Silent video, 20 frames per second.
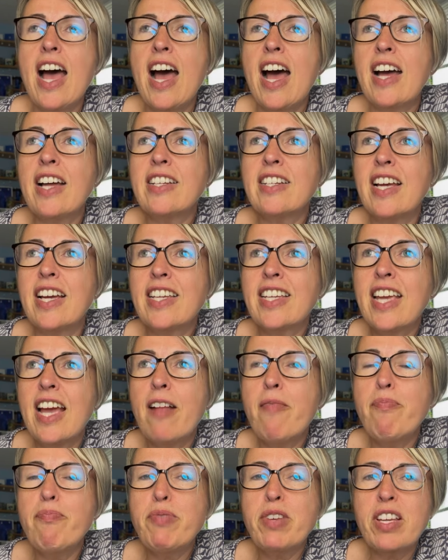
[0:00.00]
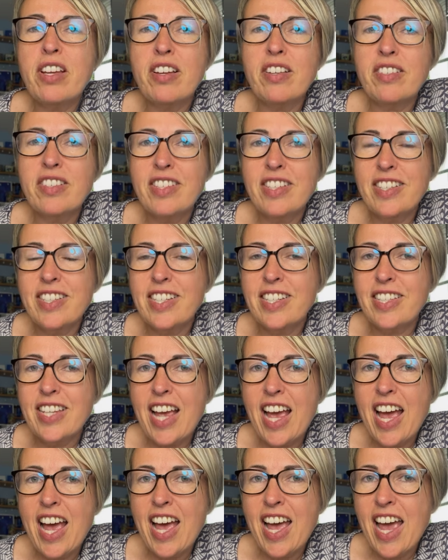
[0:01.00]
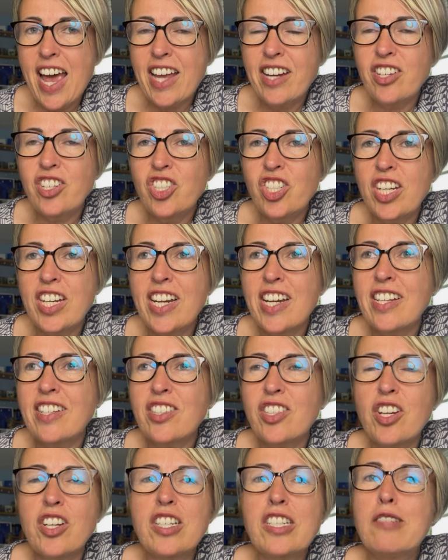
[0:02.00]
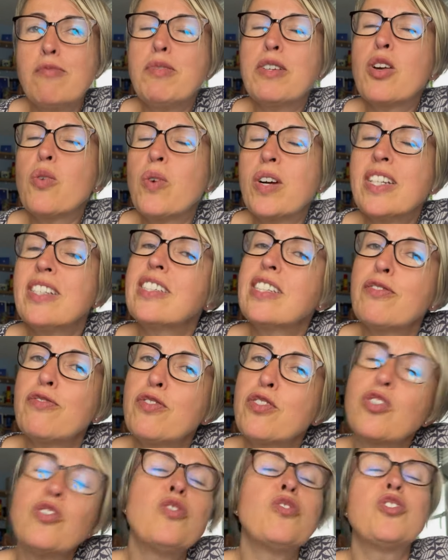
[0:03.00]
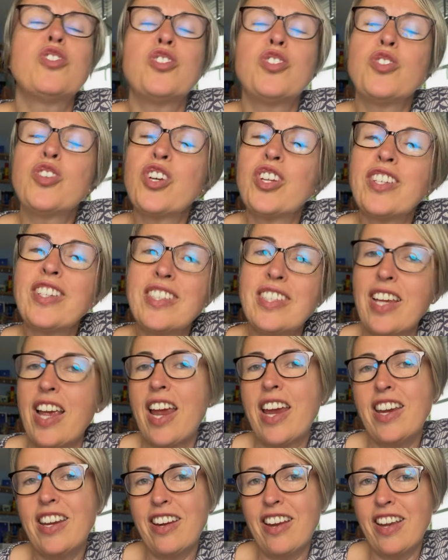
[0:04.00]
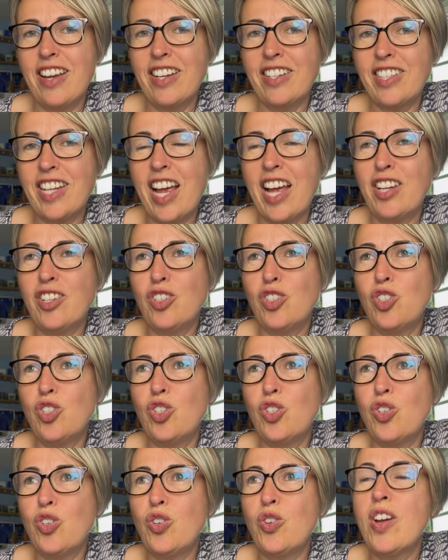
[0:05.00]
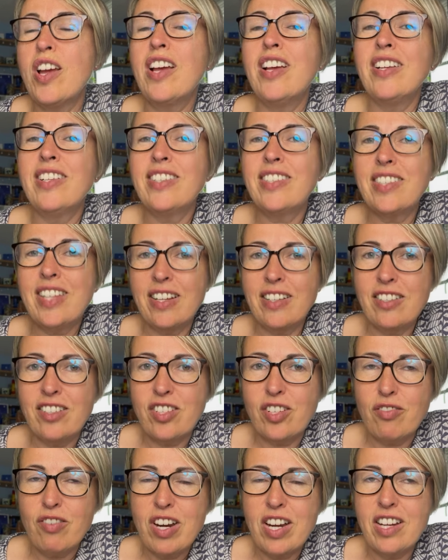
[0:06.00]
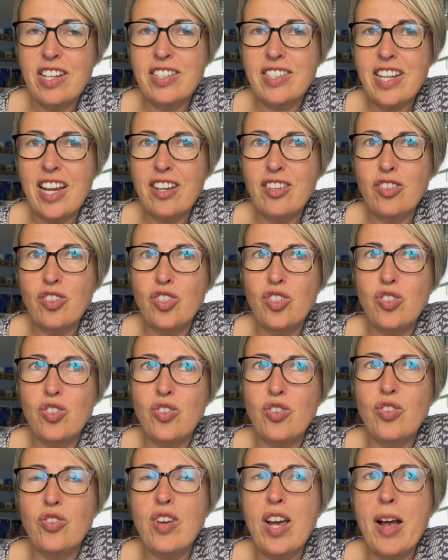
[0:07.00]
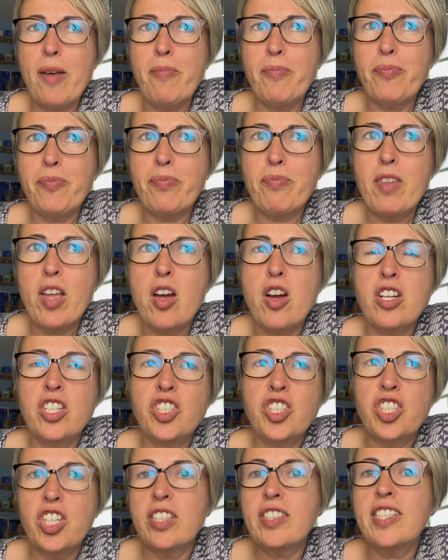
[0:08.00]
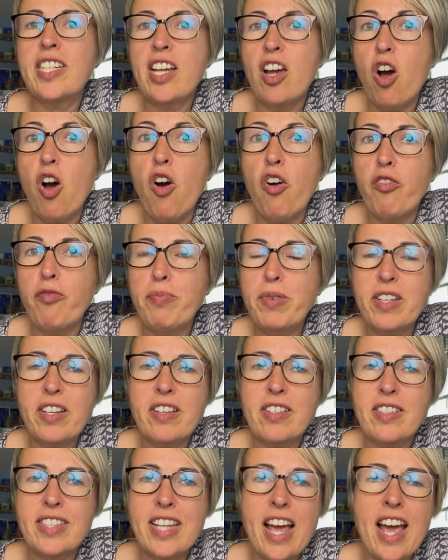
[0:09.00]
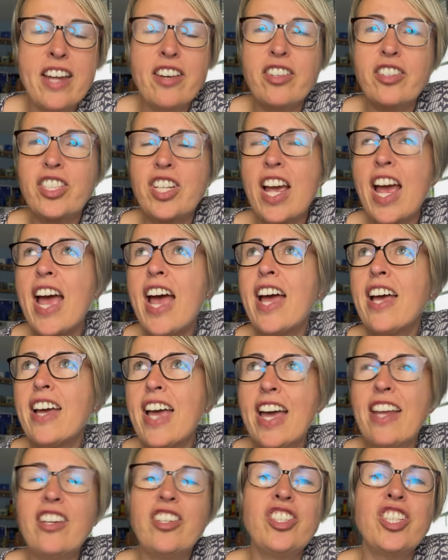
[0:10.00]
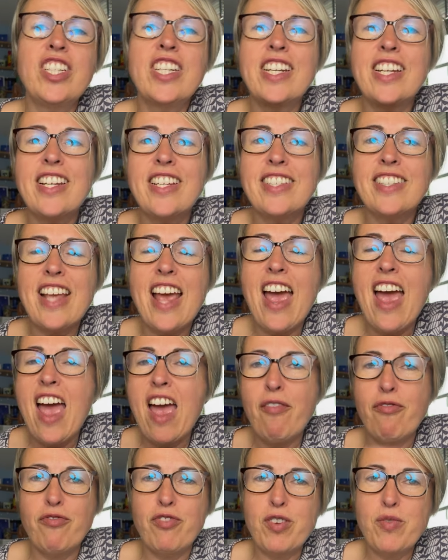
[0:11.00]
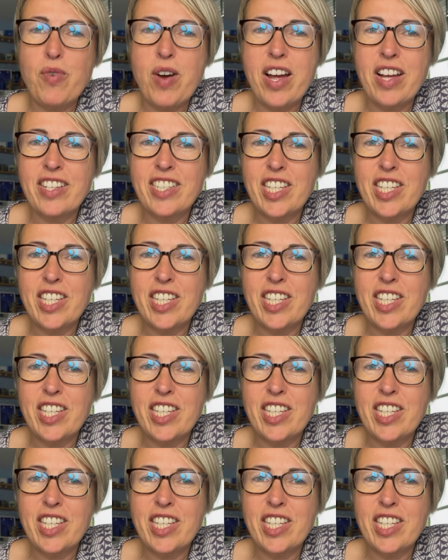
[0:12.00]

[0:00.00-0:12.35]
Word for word: And again, because this is air energy, it's going to be quite difficult to contain it and to censor it and to um, shut it off because energy, air energy is everywhere.